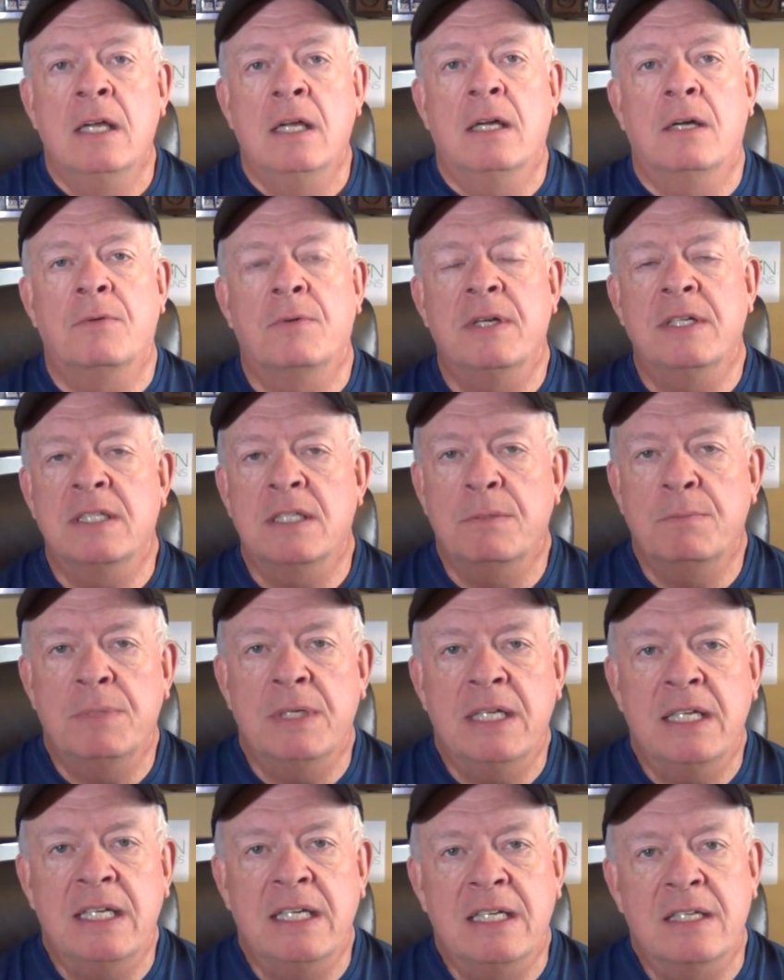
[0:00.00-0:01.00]
A reason
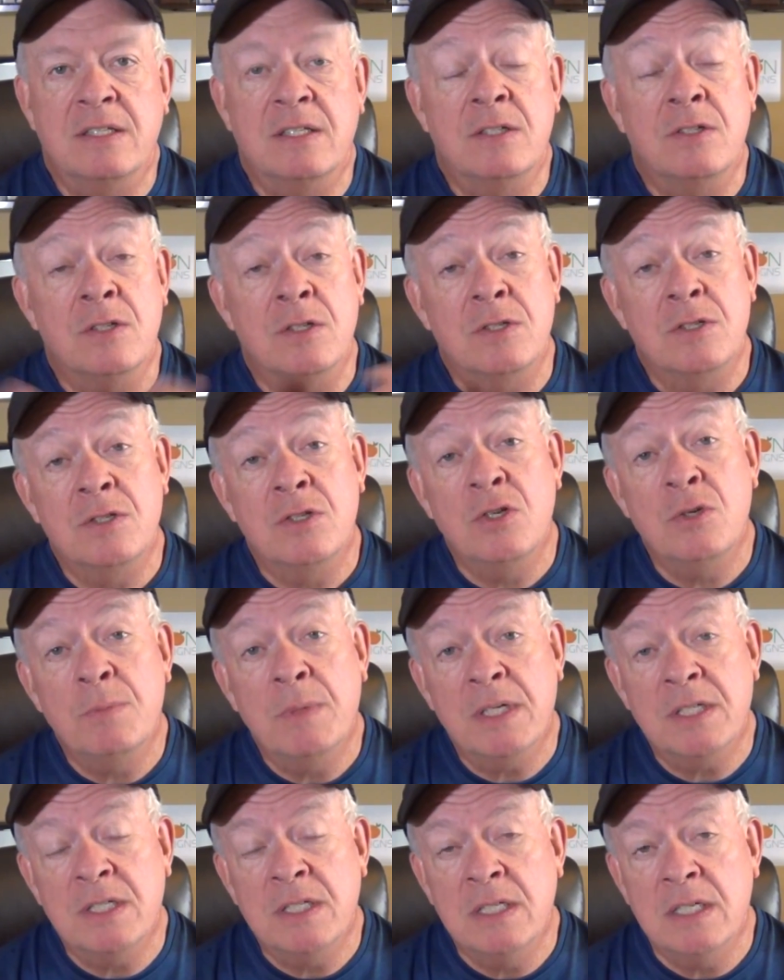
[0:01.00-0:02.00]
being is it's just too
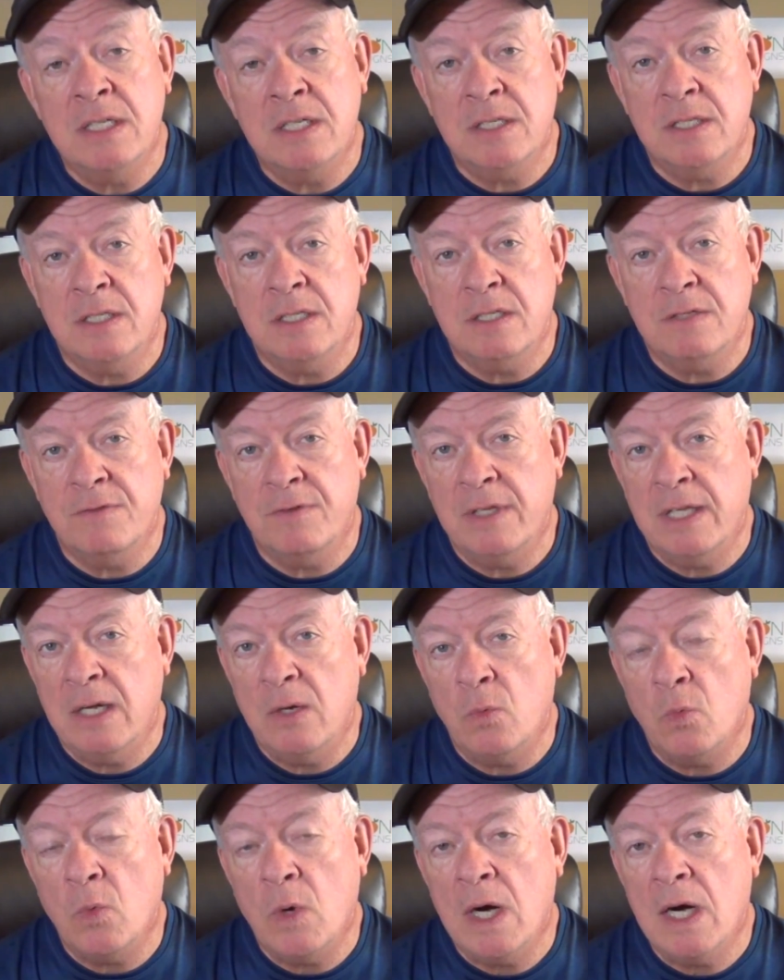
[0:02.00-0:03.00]
much distance for
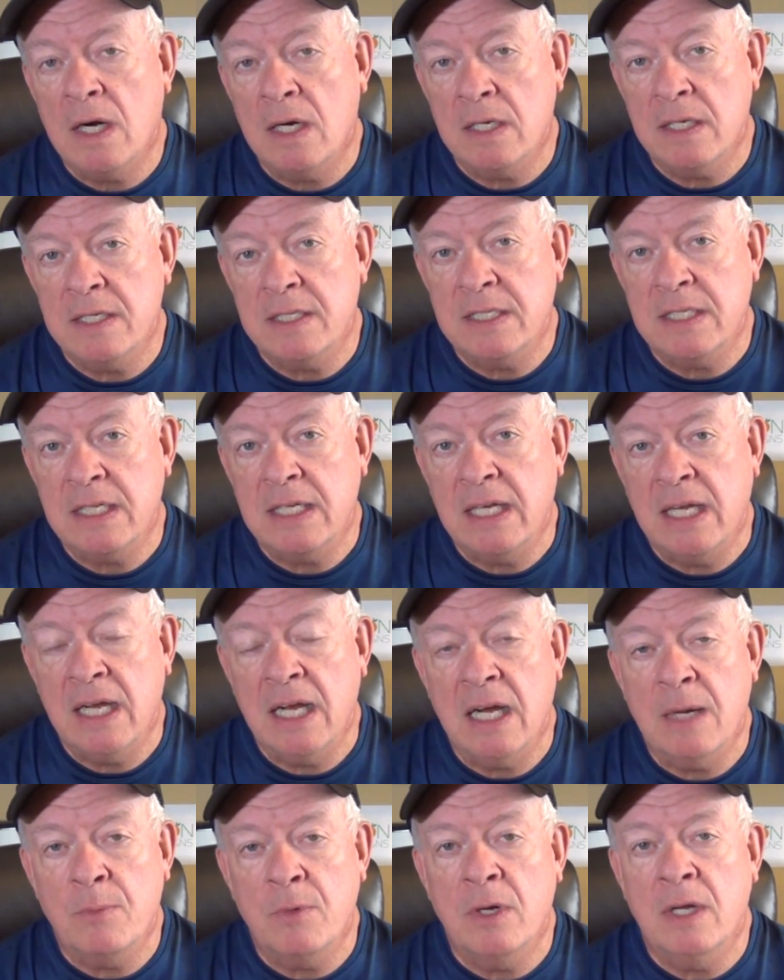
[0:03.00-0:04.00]
that wireless
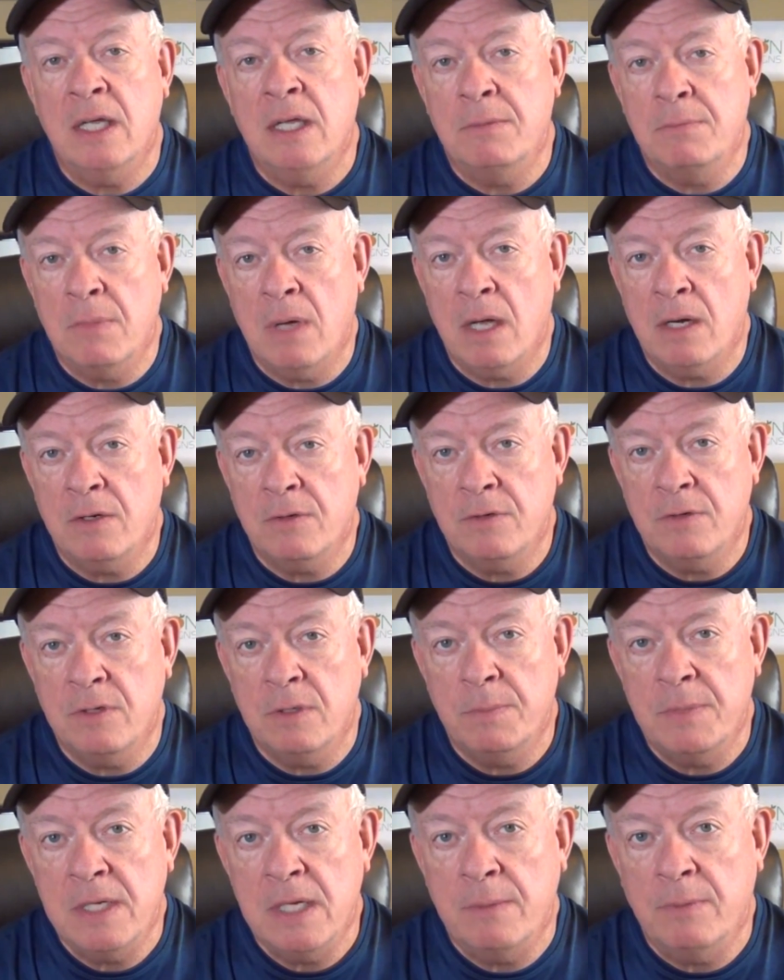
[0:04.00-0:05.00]
camera and monitor
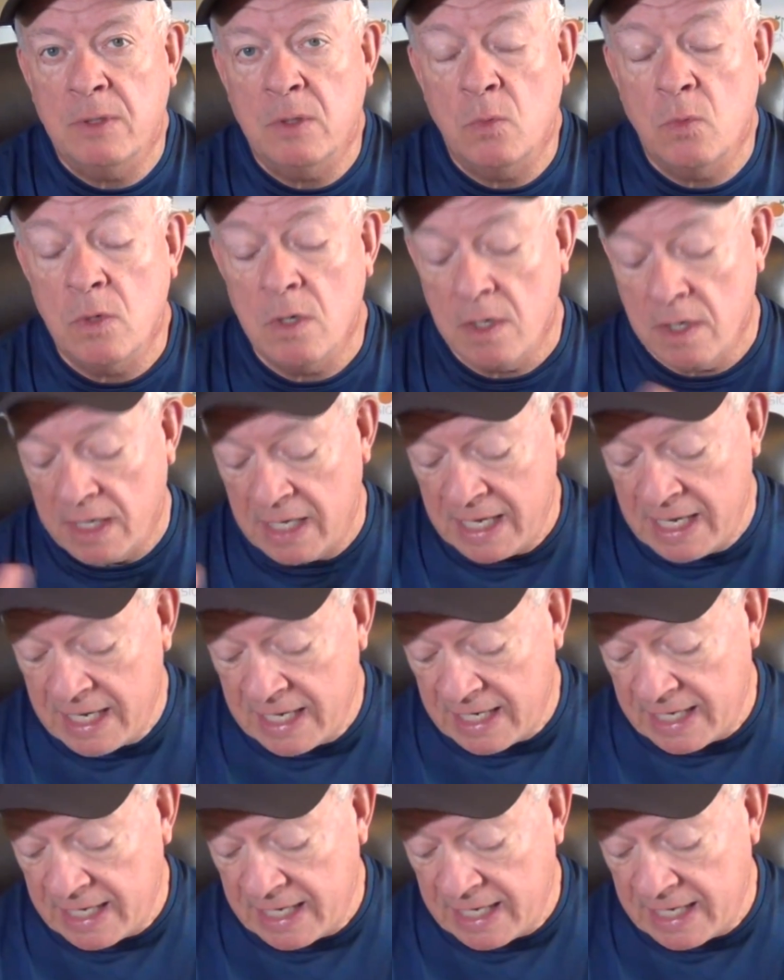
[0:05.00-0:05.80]
to be able to work.